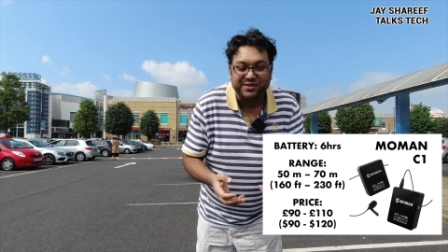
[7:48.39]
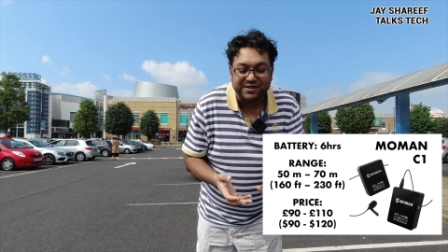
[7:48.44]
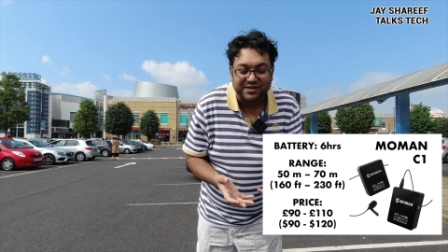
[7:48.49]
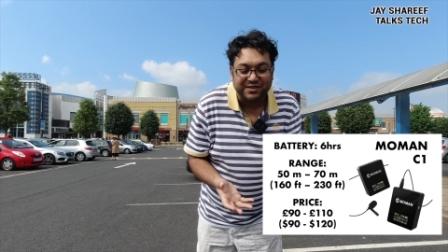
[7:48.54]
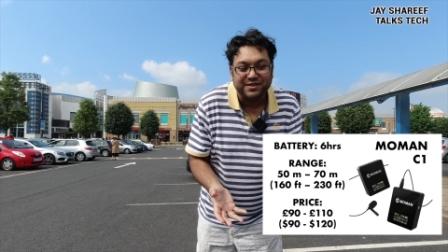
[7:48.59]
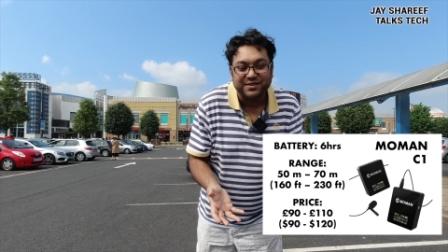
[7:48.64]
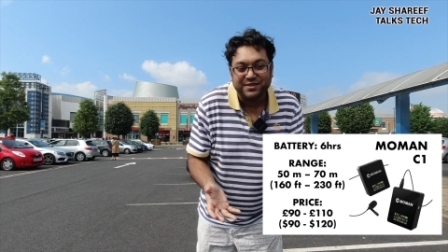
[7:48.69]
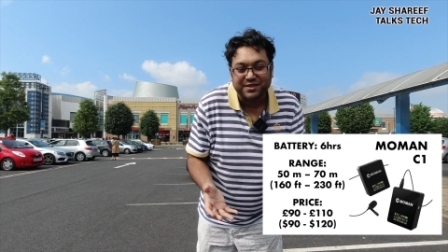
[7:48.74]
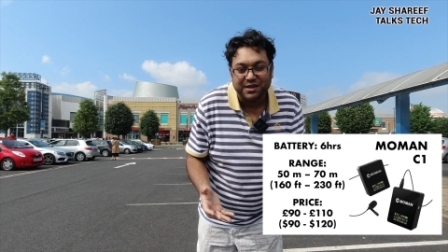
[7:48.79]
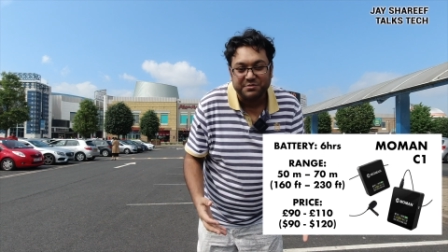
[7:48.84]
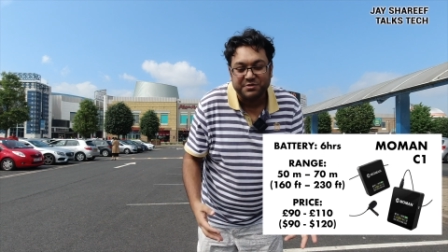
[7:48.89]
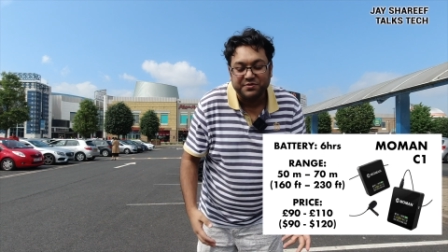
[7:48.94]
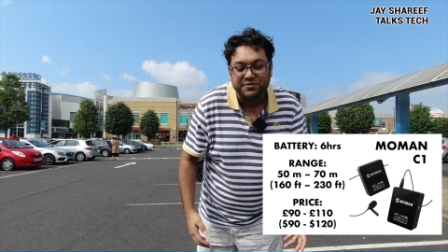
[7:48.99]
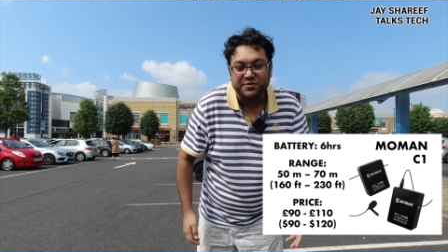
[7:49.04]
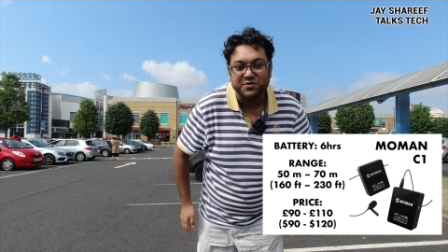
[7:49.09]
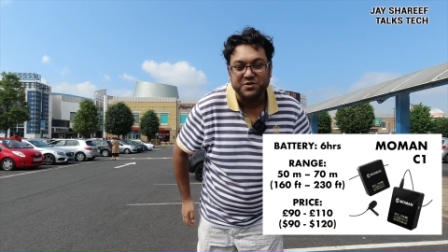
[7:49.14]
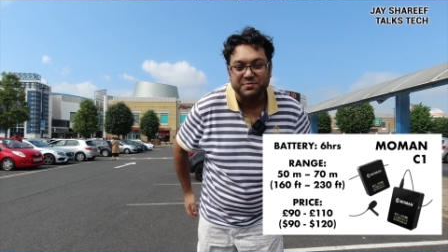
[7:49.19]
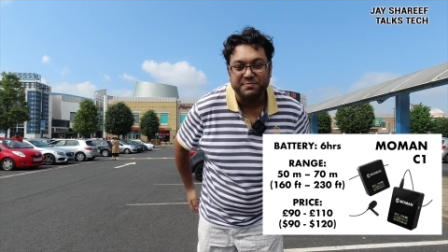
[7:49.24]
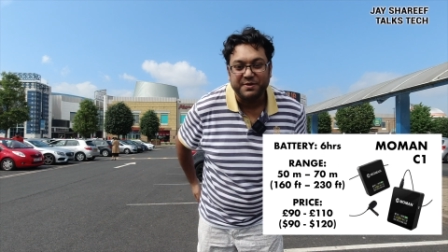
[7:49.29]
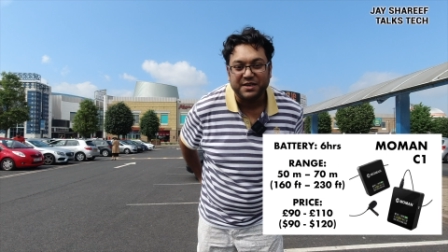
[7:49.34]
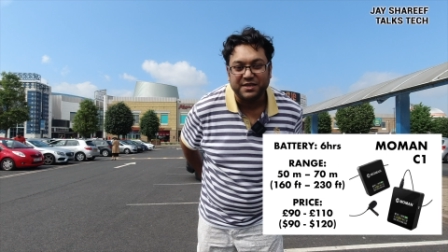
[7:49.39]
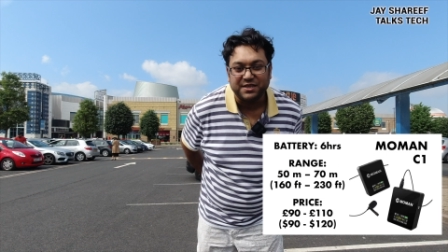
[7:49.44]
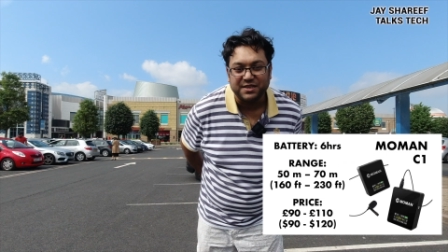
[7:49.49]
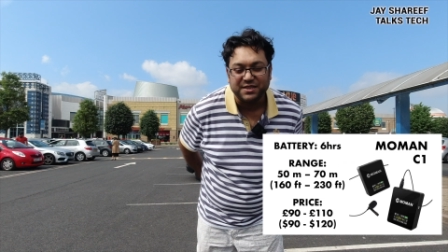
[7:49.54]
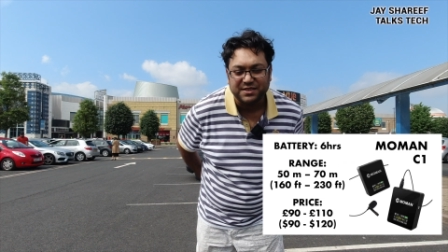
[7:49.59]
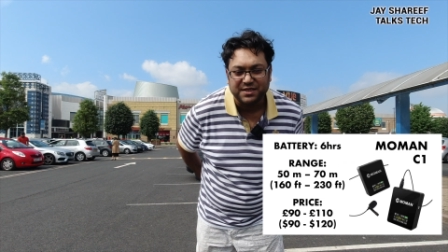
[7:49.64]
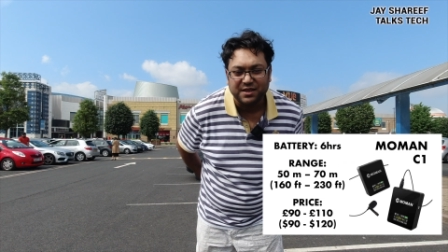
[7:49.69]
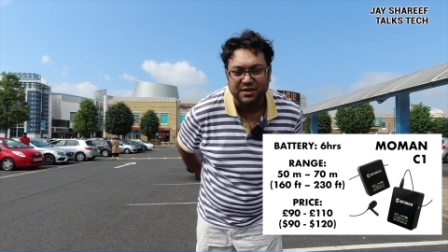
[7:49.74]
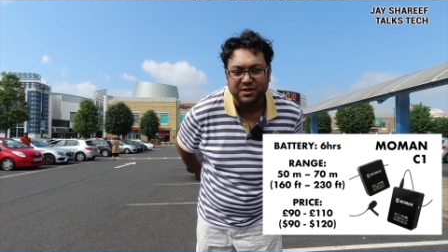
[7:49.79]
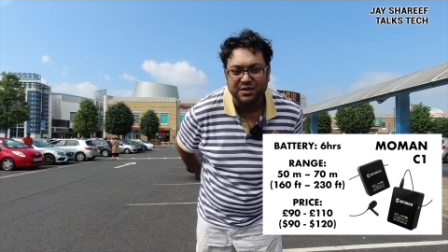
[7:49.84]
in terms of usability,
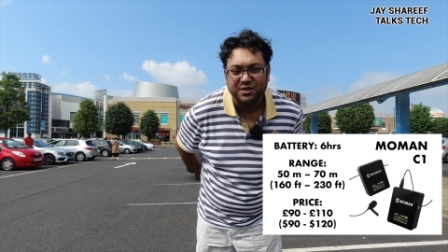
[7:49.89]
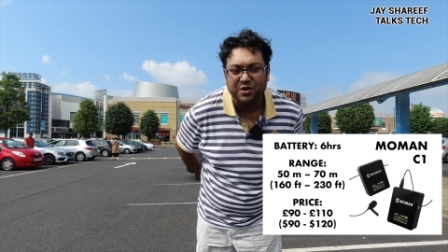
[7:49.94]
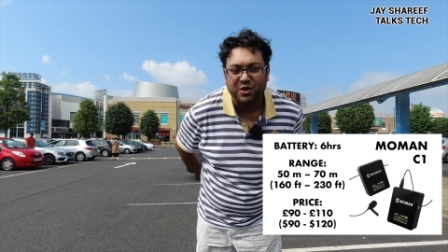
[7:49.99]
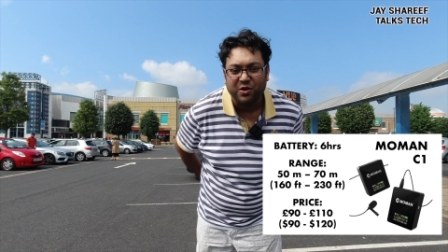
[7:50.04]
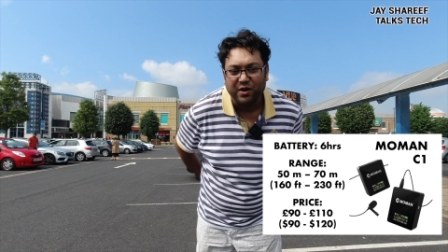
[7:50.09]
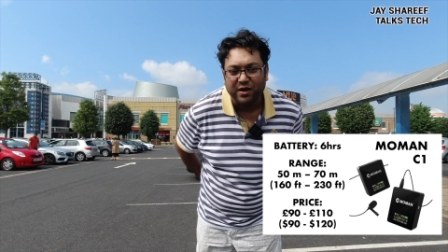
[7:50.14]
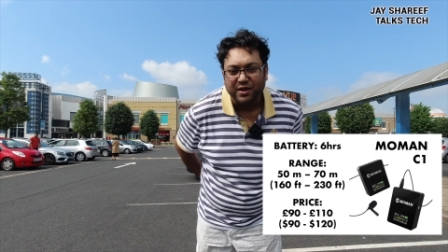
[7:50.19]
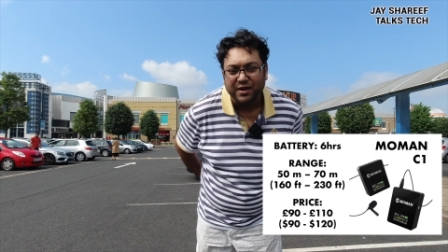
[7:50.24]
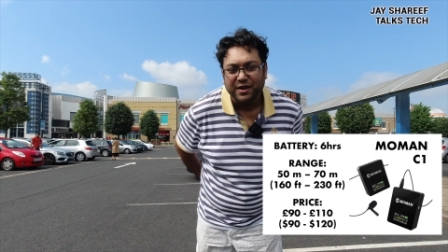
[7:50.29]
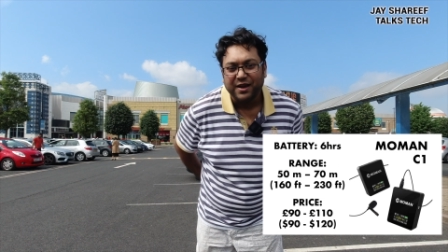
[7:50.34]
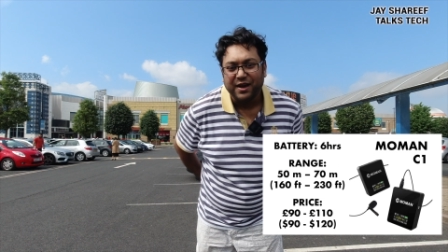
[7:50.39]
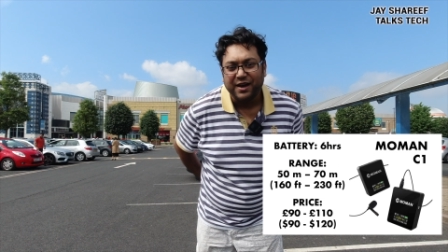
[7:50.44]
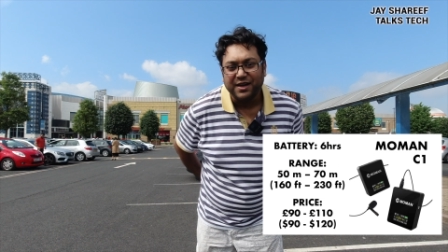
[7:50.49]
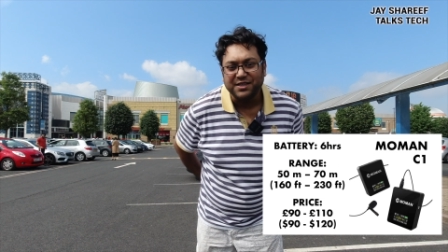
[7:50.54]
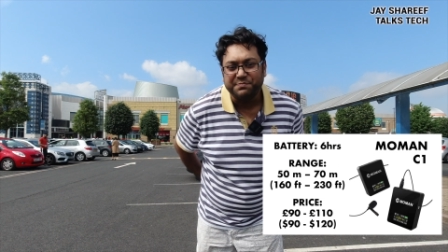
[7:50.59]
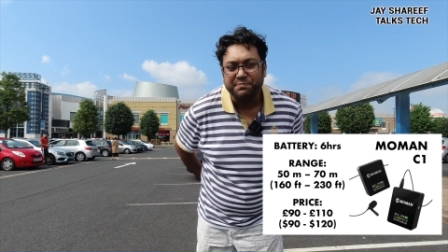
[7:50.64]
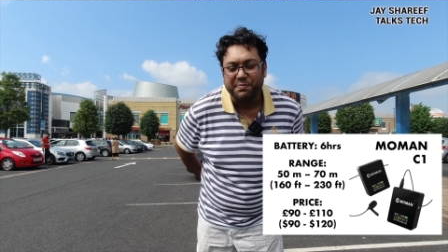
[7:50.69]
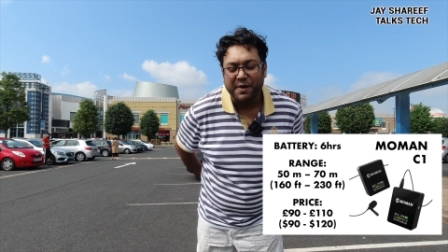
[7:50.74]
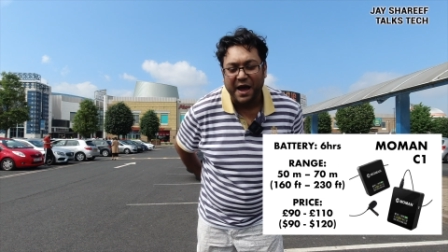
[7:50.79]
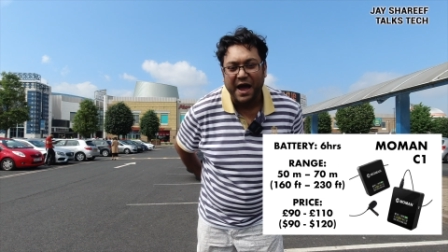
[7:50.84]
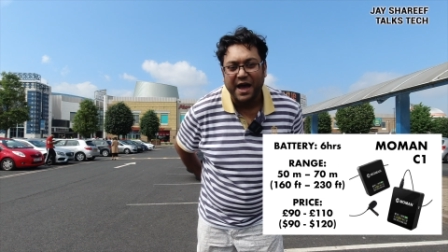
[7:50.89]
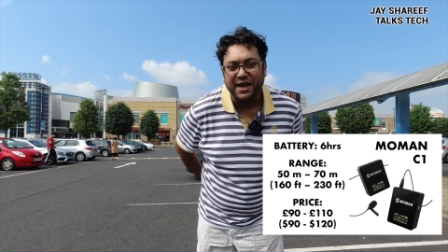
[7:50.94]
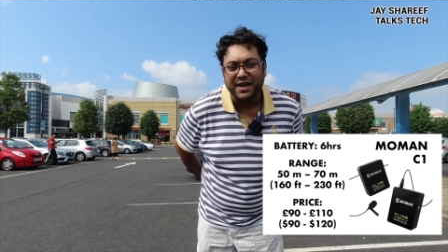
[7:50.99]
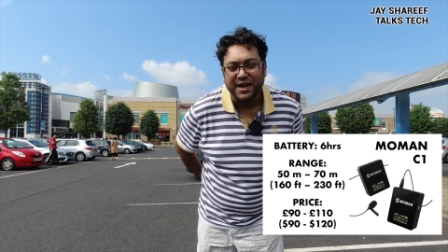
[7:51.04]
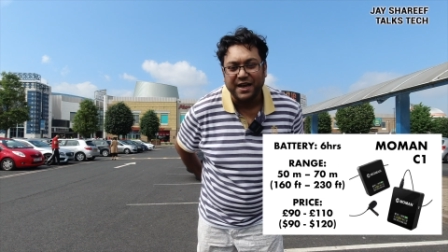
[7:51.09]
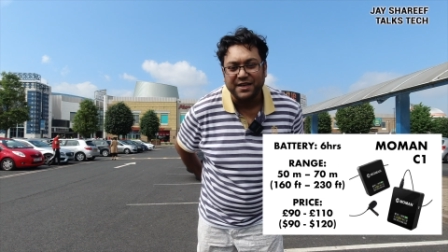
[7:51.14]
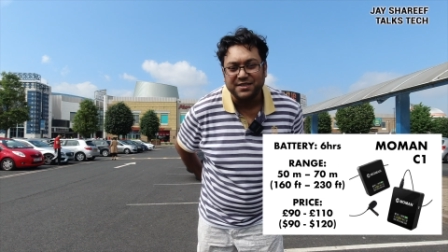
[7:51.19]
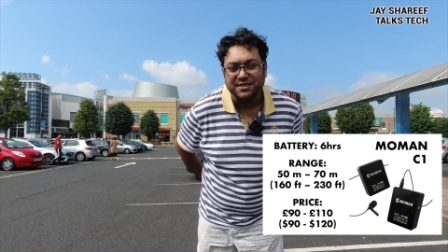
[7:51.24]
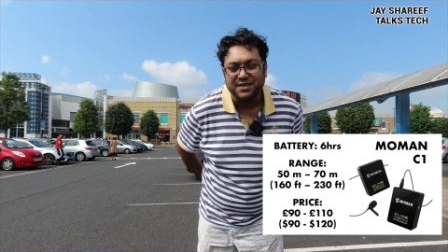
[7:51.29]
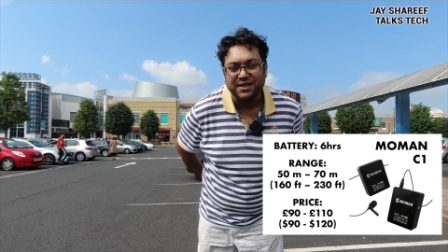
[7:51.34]
still not as bad
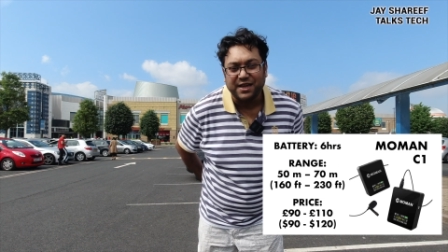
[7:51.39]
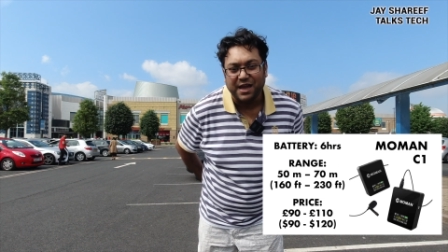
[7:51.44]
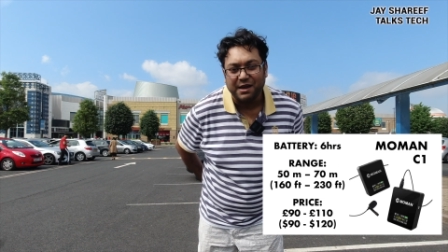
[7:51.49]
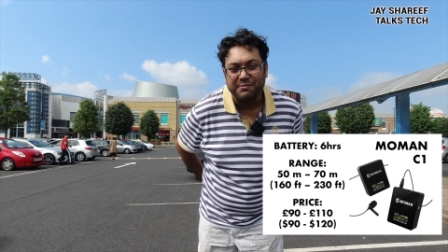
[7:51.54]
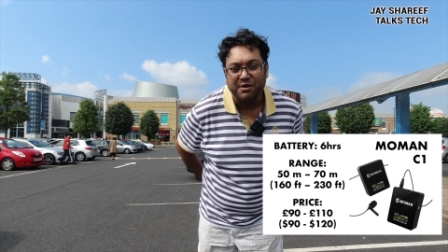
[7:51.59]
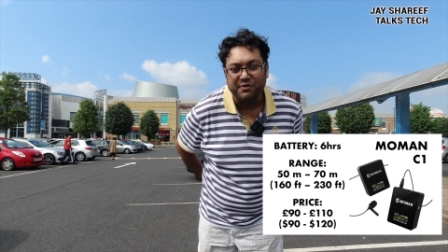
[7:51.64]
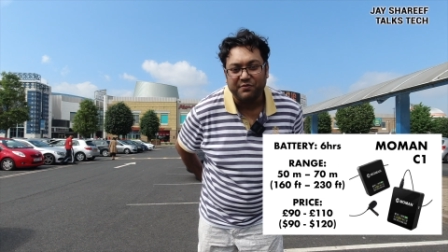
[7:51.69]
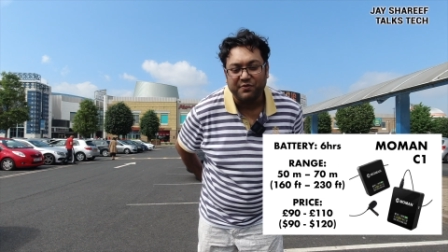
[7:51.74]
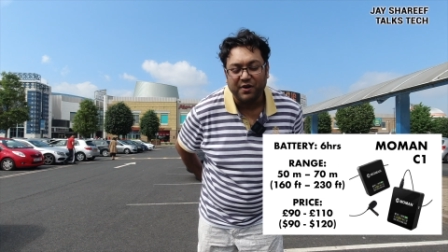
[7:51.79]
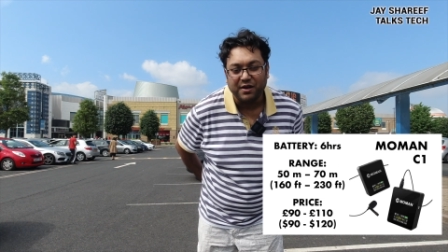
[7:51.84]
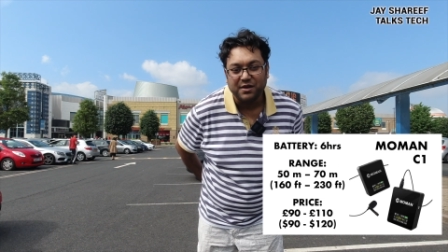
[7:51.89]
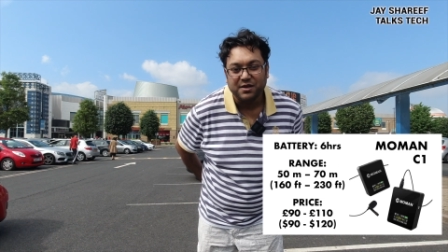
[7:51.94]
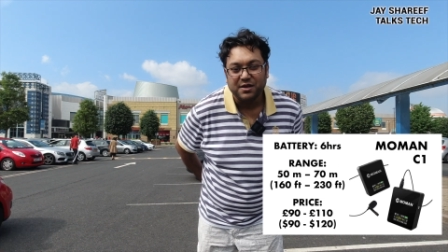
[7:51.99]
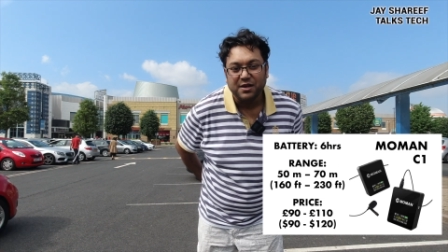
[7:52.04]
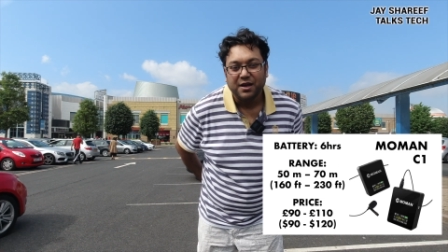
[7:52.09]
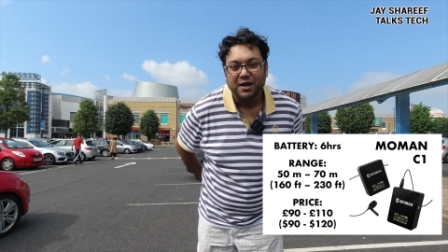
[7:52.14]
as the Kimafun.